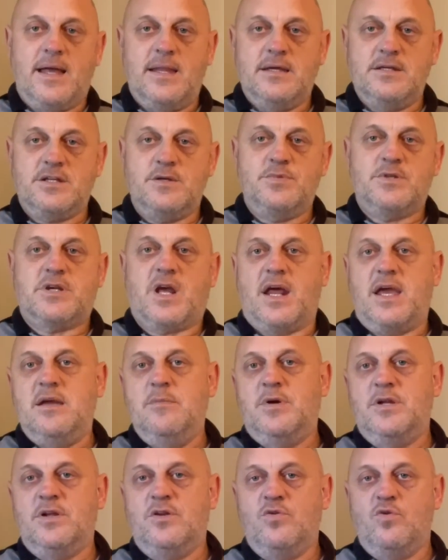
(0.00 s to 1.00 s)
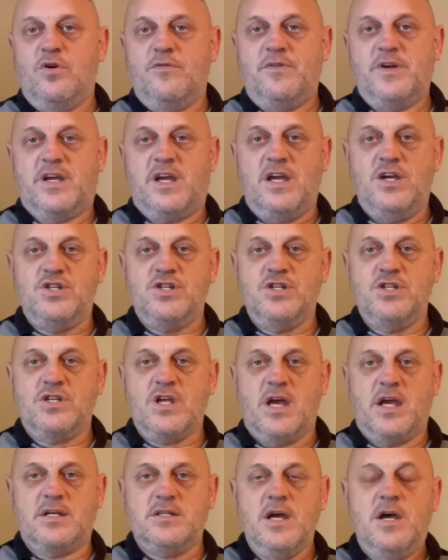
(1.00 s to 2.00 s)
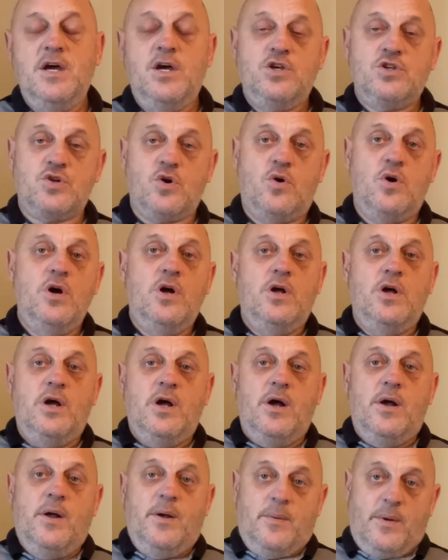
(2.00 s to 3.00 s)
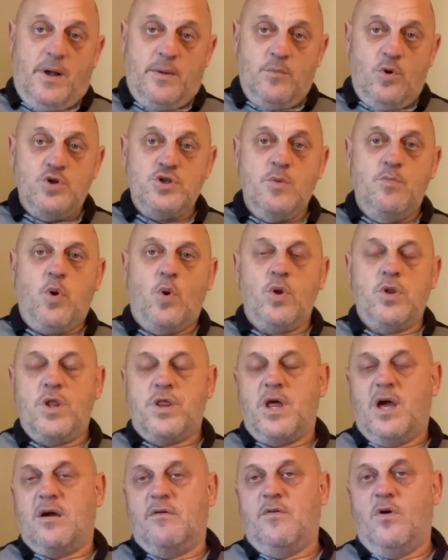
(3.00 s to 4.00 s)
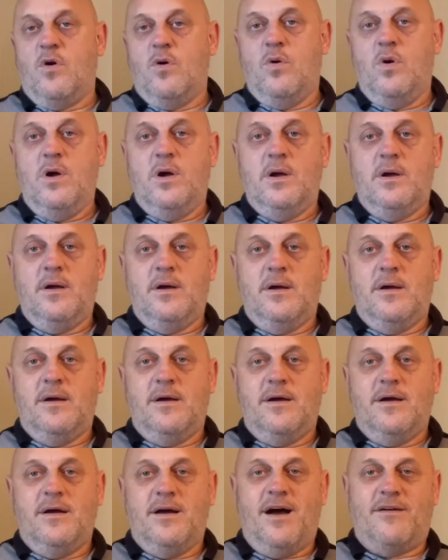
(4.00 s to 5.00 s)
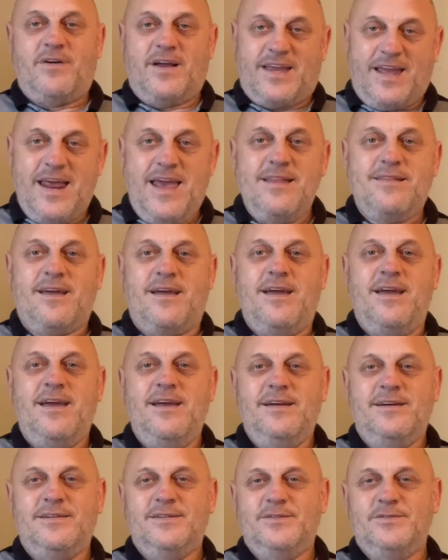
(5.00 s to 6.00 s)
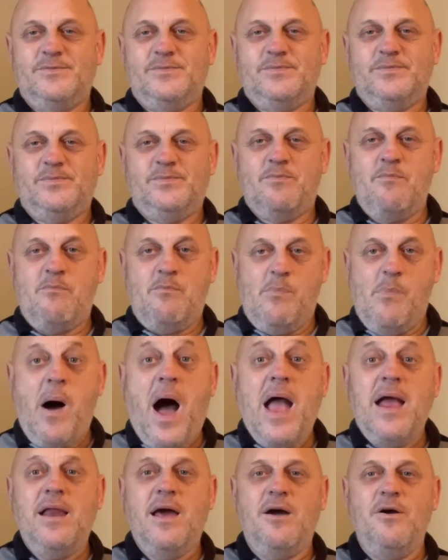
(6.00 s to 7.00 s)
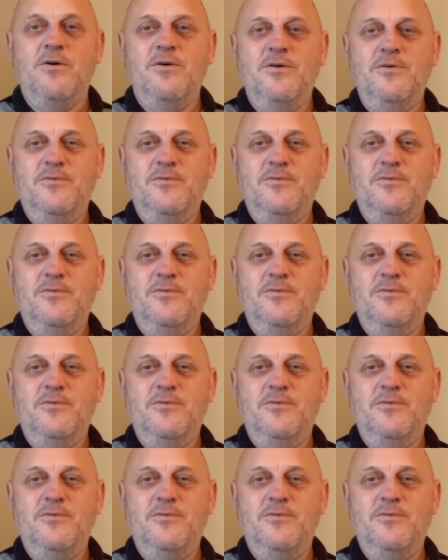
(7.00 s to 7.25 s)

the subscribe and the notifications, thanks. So the most important thing of all, have a great day. Bye now.